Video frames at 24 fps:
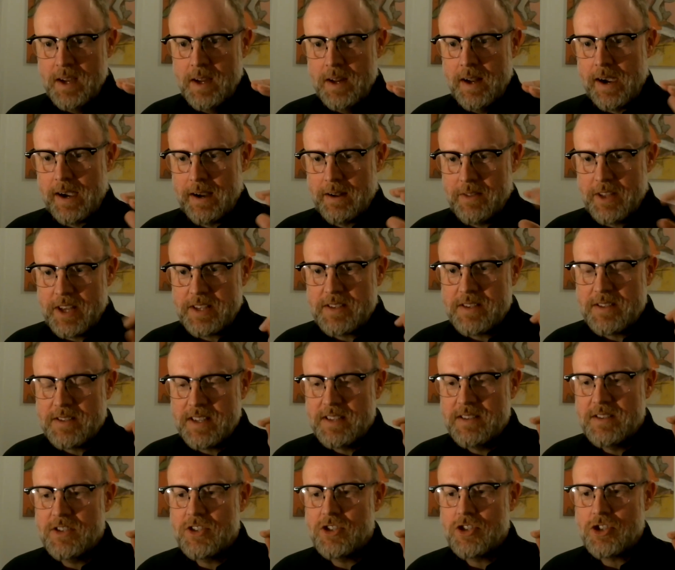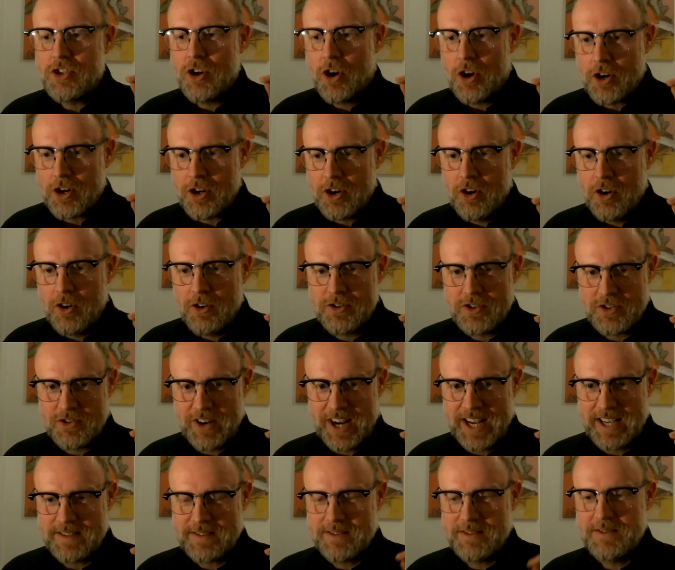and this is in stark
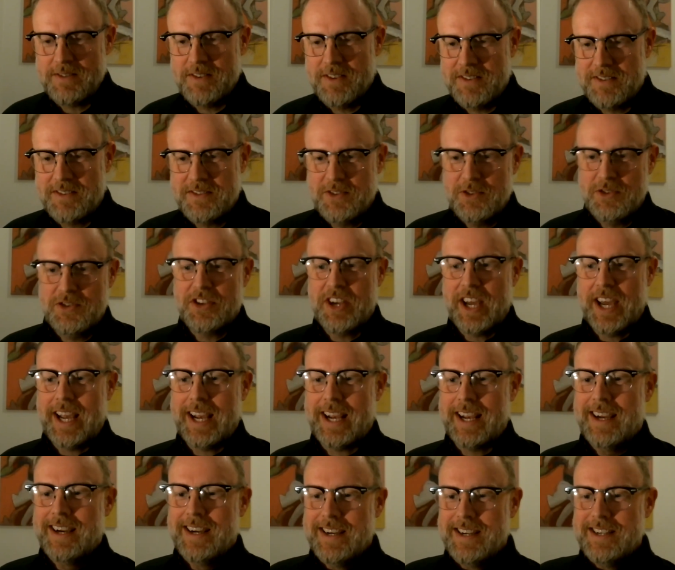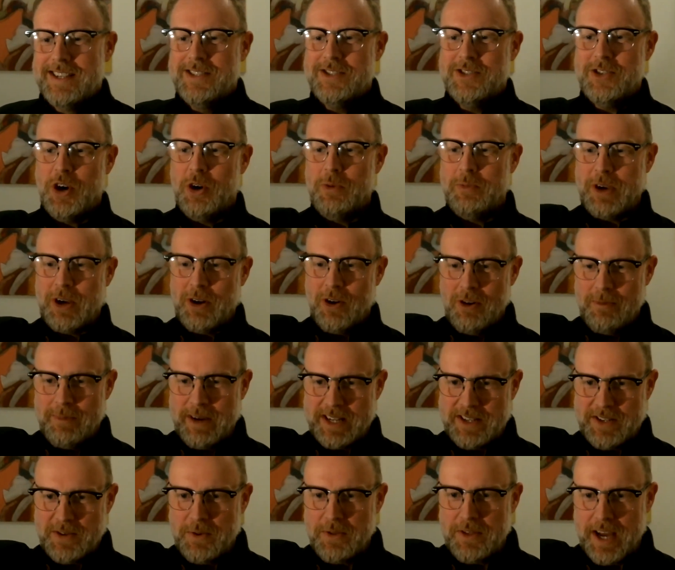contrast uh, to saying show me all my
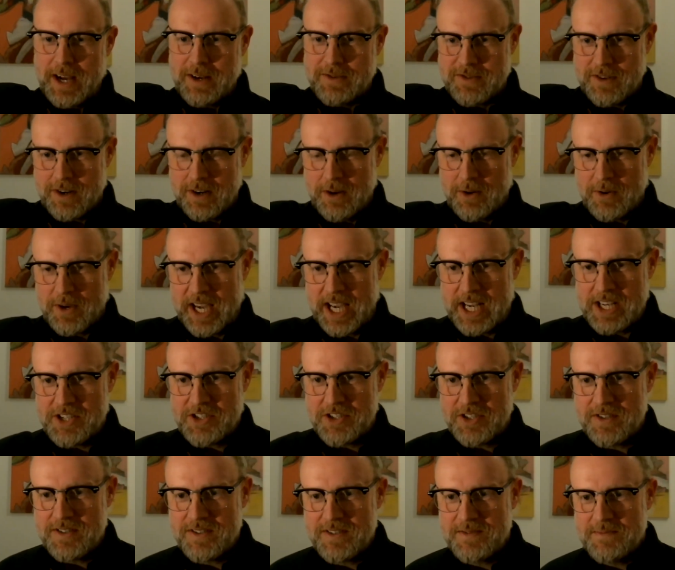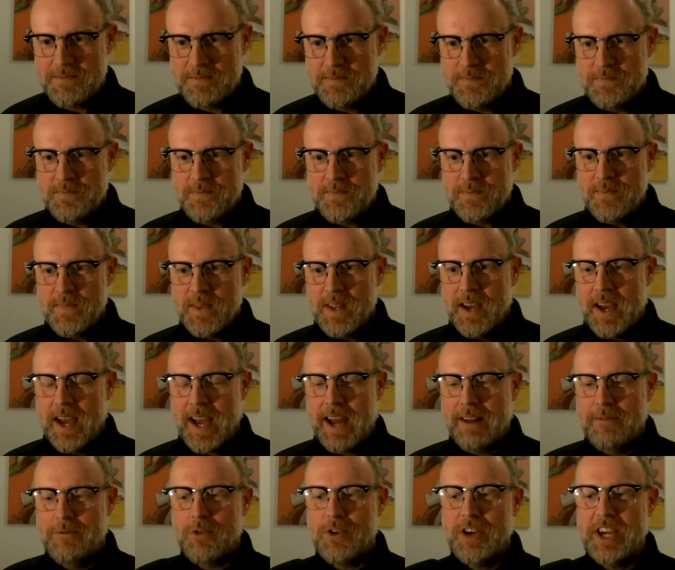2000 locations
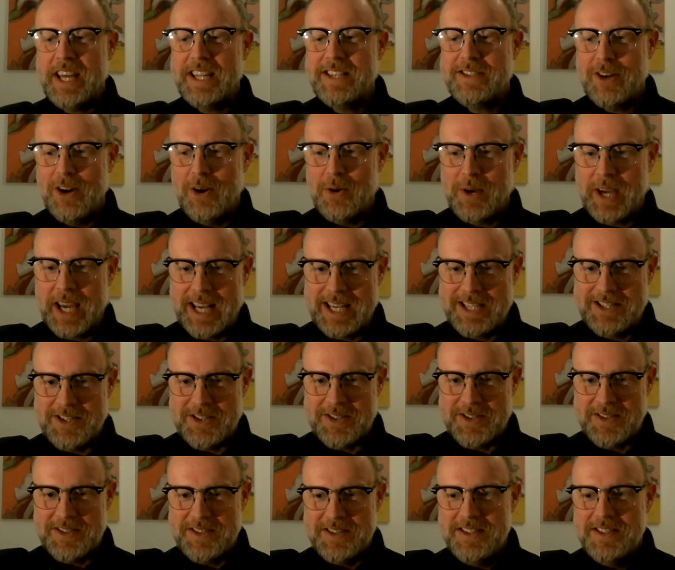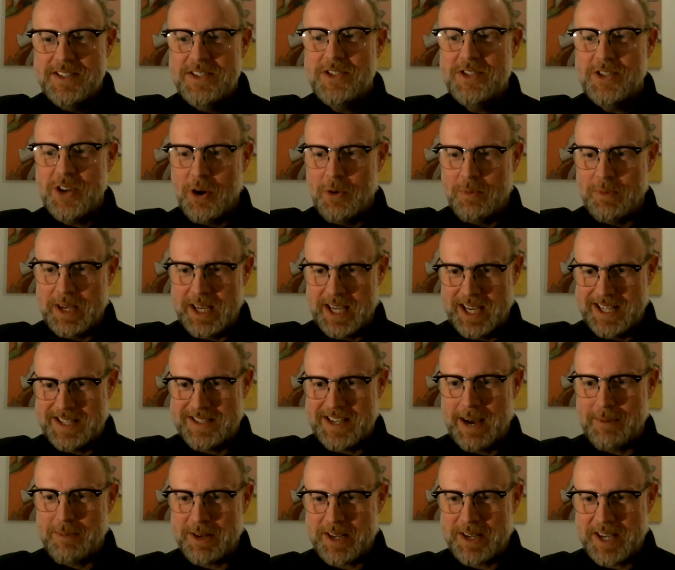and for each location show me each
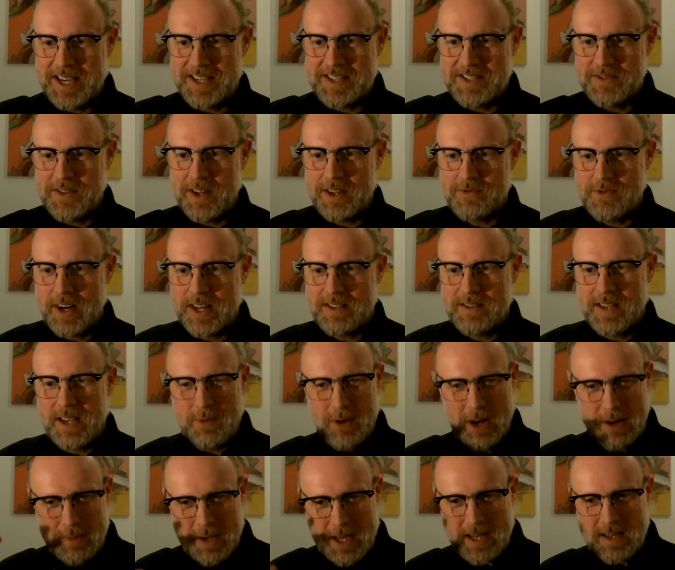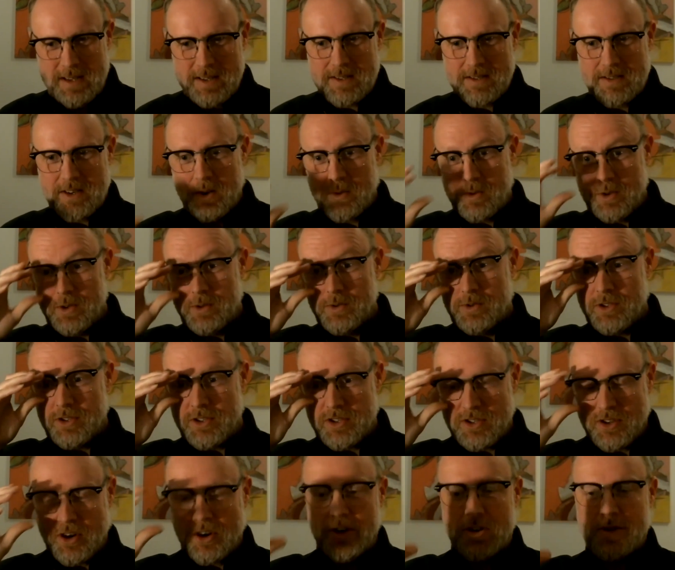application that's running see what i mean so you
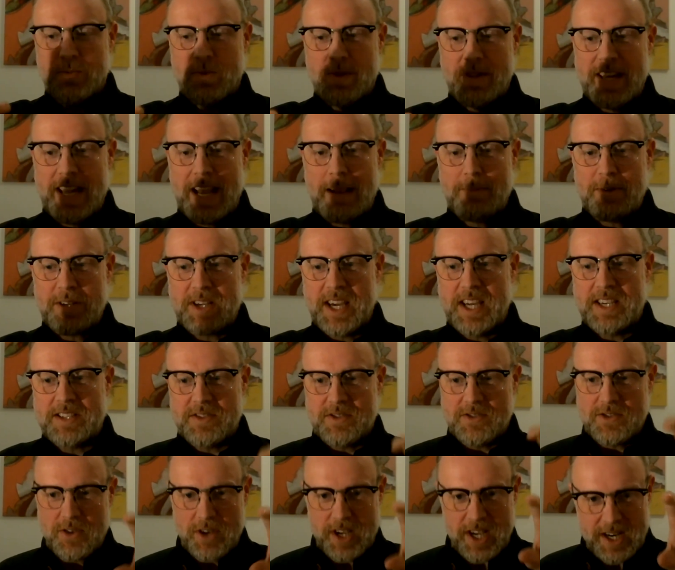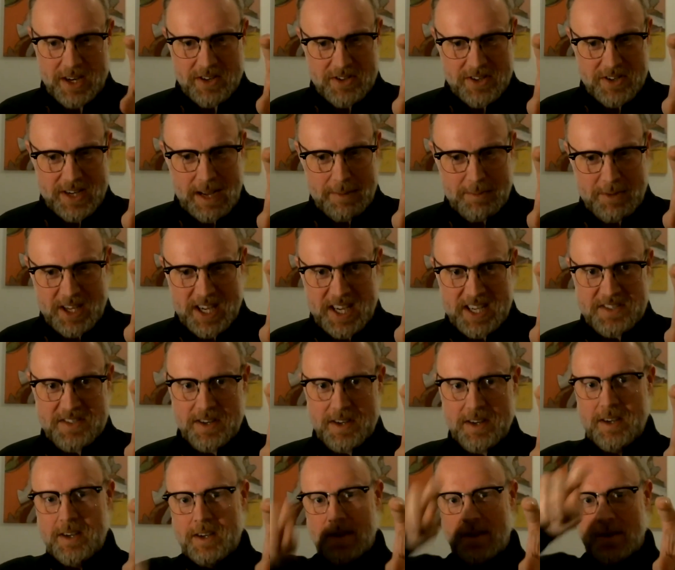start with the application so here's an
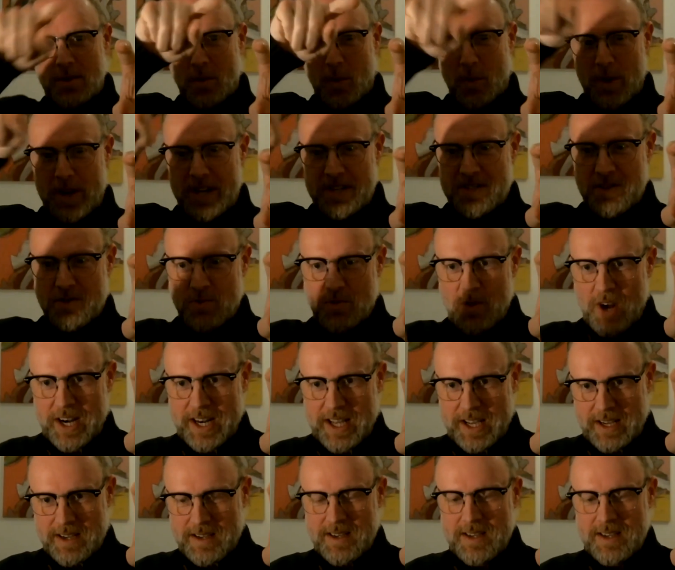application where is it running